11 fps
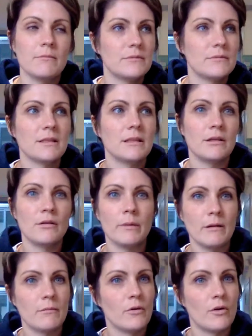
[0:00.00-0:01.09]
just a little
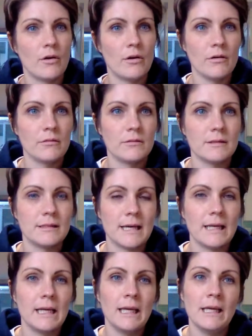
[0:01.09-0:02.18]
bit more
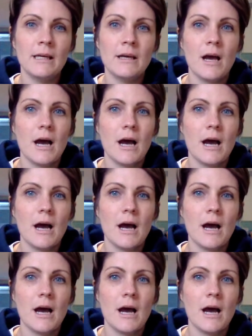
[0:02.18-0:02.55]
steady